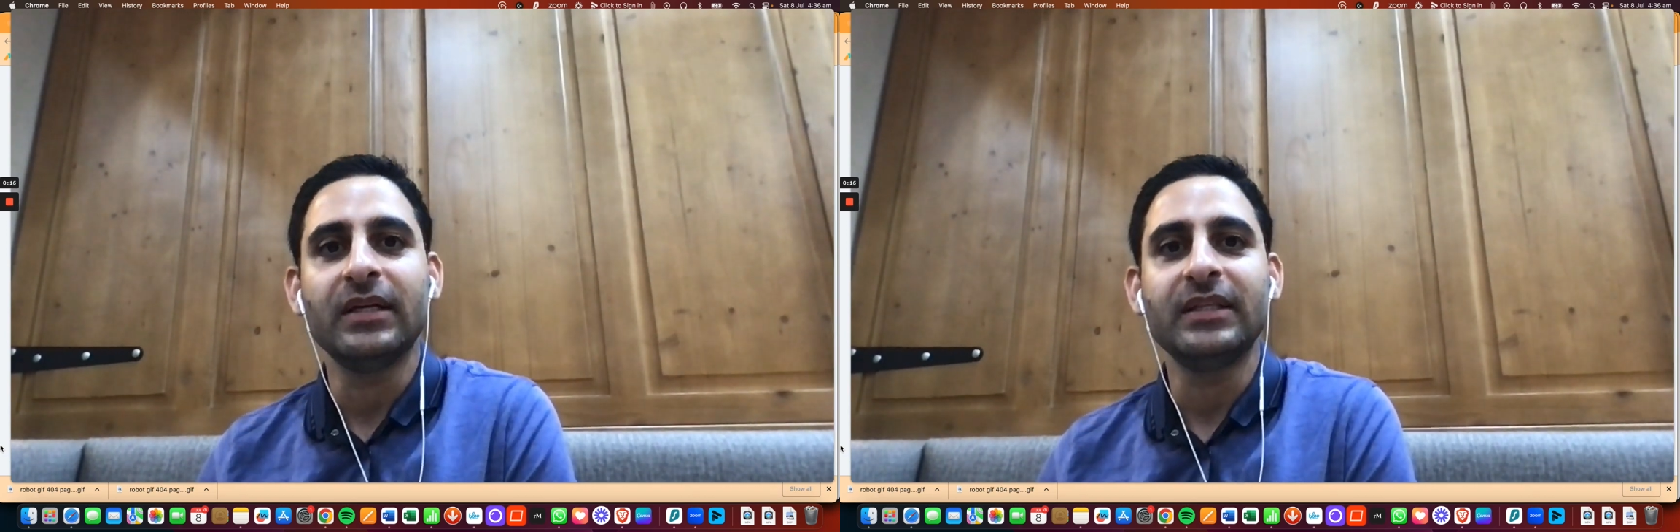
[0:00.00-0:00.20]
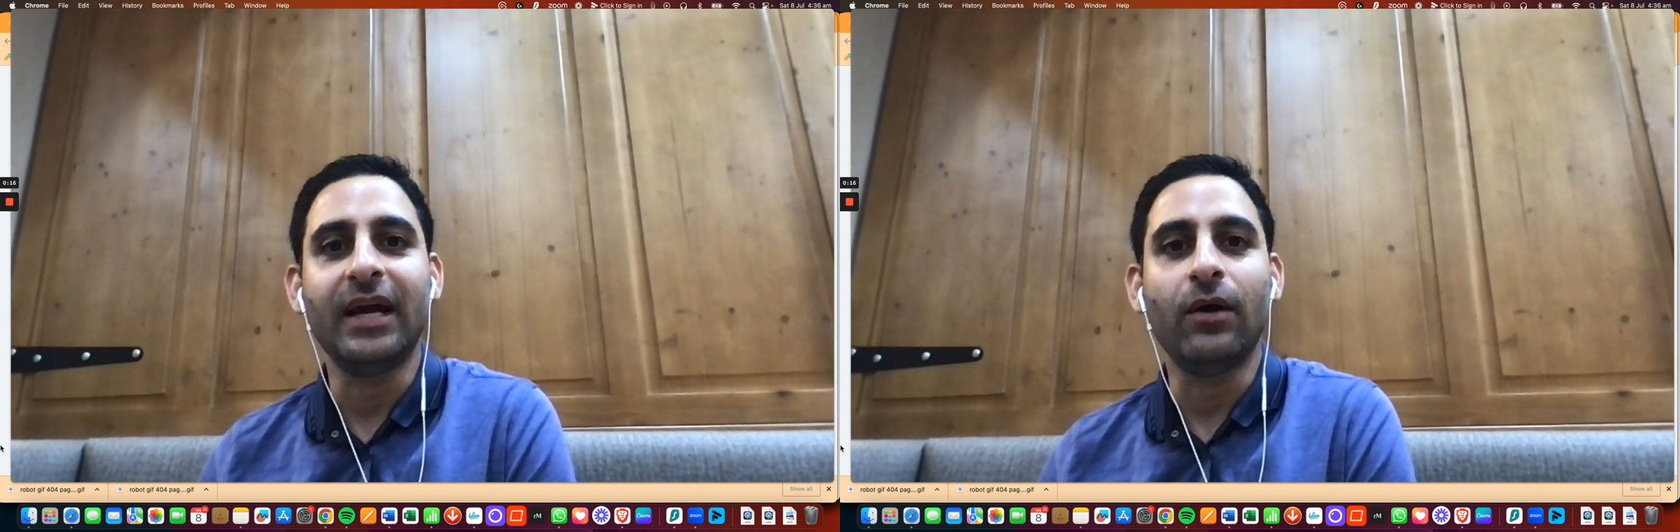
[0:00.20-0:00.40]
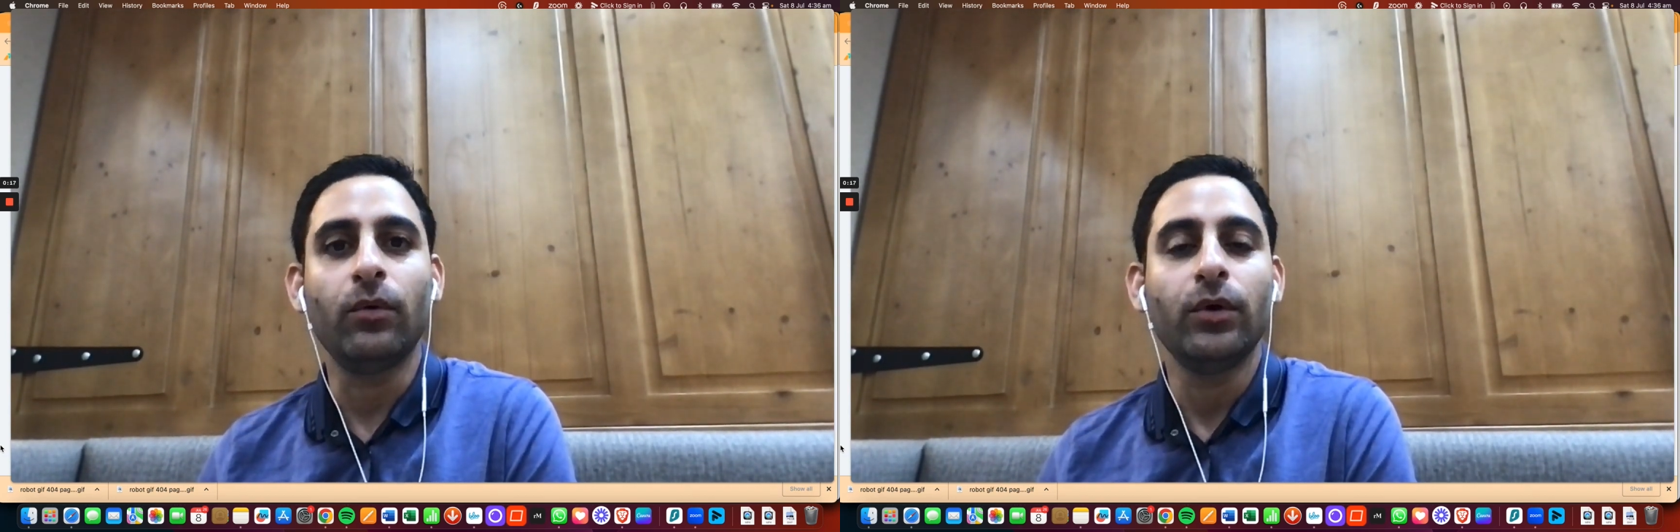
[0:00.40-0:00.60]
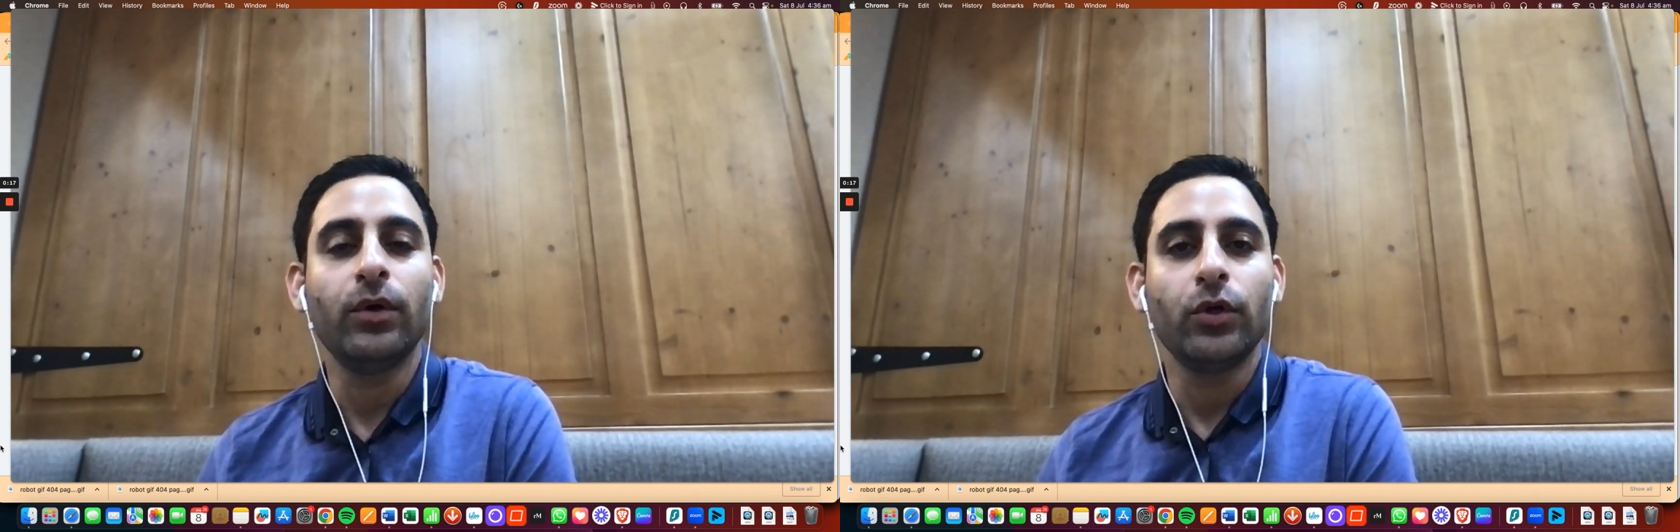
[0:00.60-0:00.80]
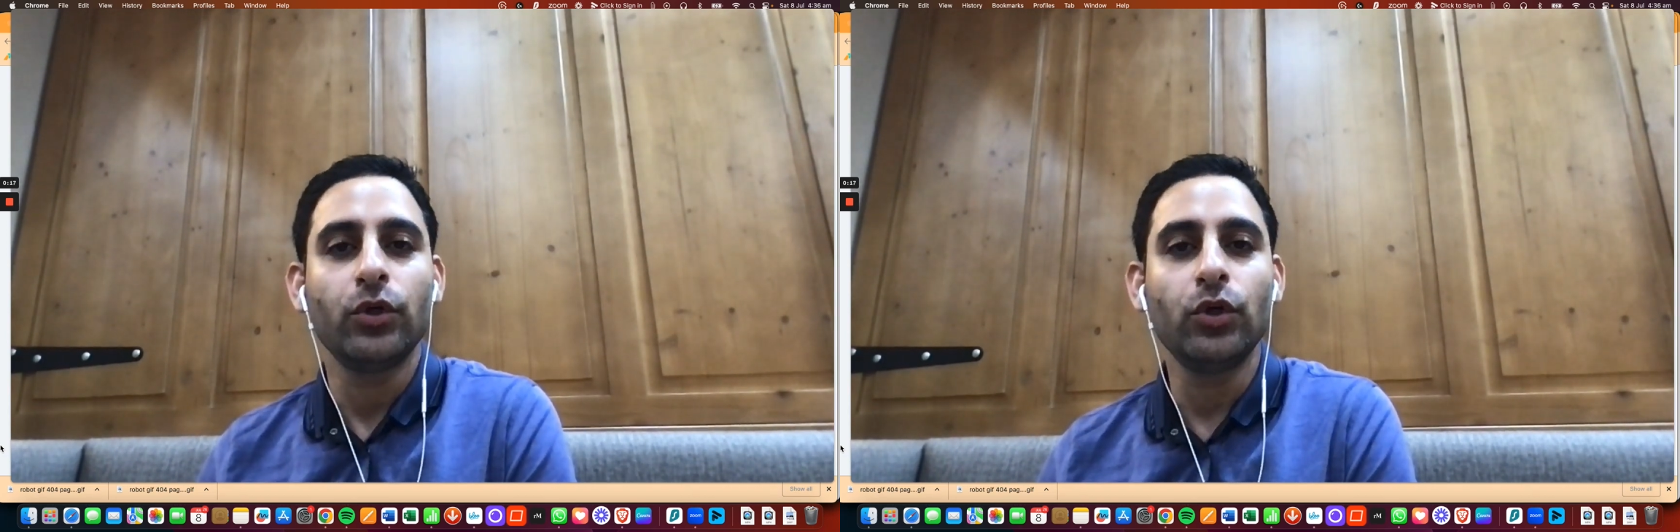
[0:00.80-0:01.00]
Now,
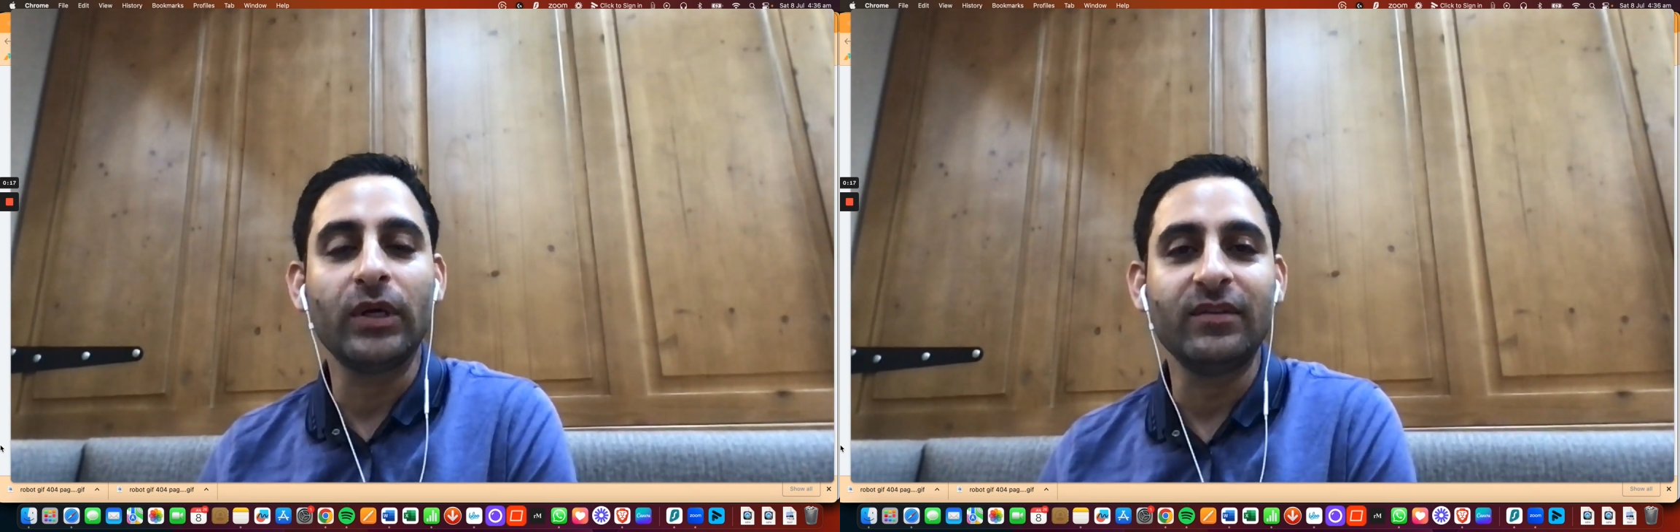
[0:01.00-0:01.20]
you can